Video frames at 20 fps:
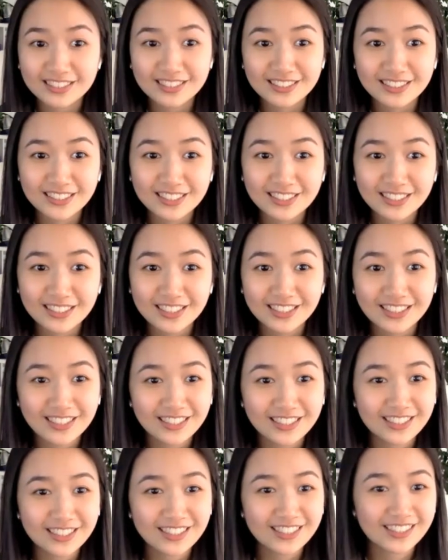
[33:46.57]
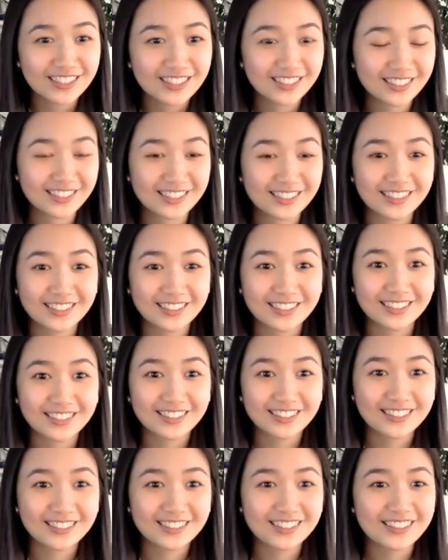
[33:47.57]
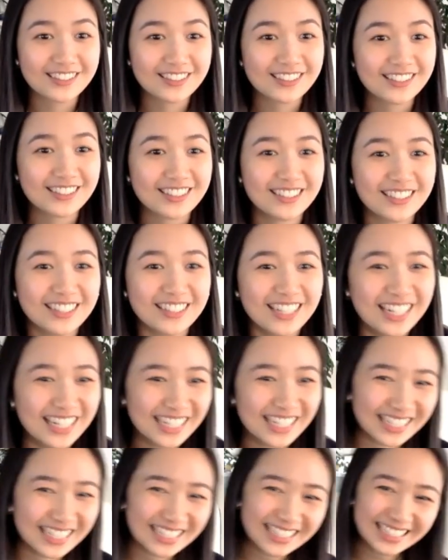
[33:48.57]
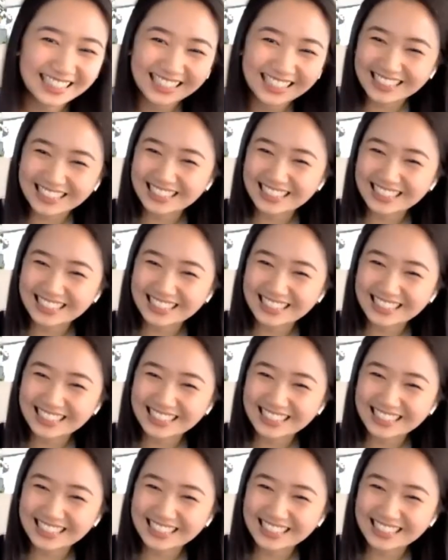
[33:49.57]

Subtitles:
(not speaking)